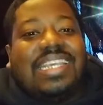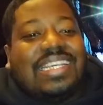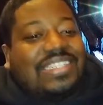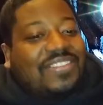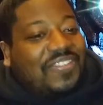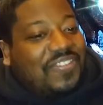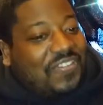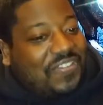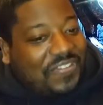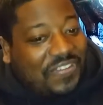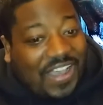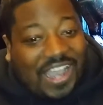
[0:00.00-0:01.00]
as
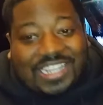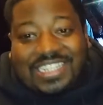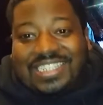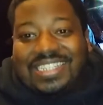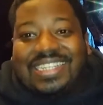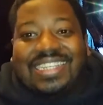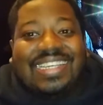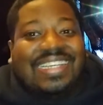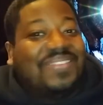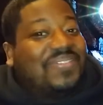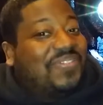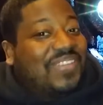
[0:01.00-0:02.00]
fuck.
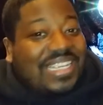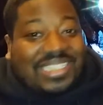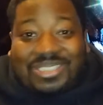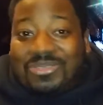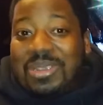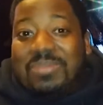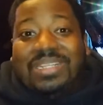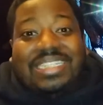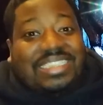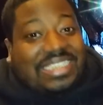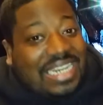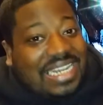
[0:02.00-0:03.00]
Extremely
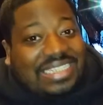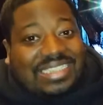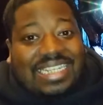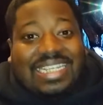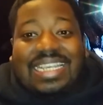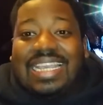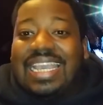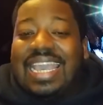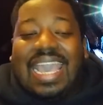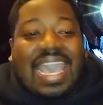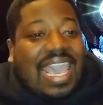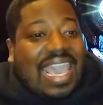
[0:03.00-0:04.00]
cheesy.
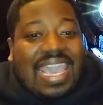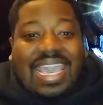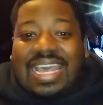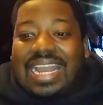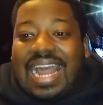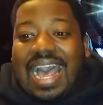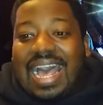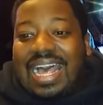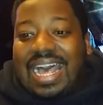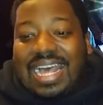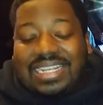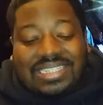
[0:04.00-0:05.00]
And
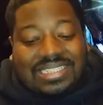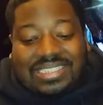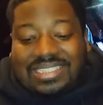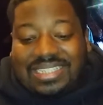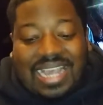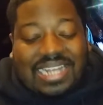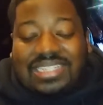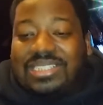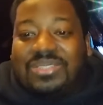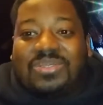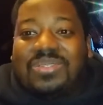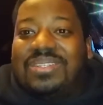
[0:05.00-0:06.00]
I
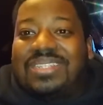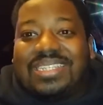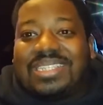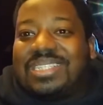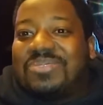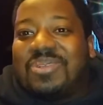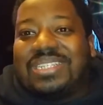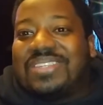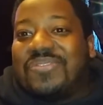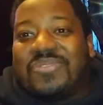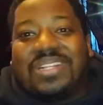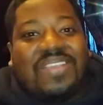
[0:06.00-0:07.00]
just
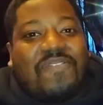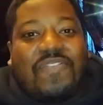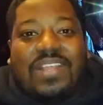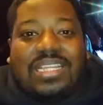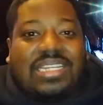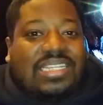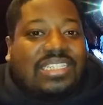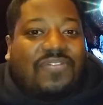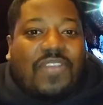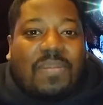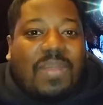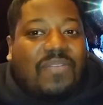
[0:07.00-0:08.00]
wasn't really feeling this
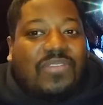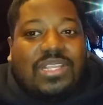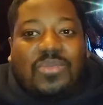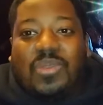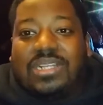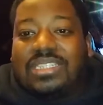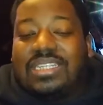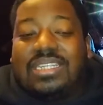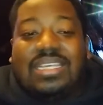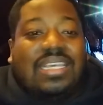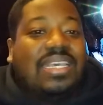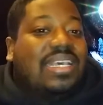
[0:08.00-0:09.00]
film. I really
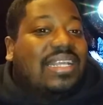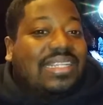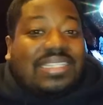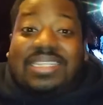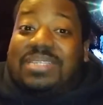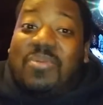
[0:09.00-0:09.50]
wasn't. Let's get this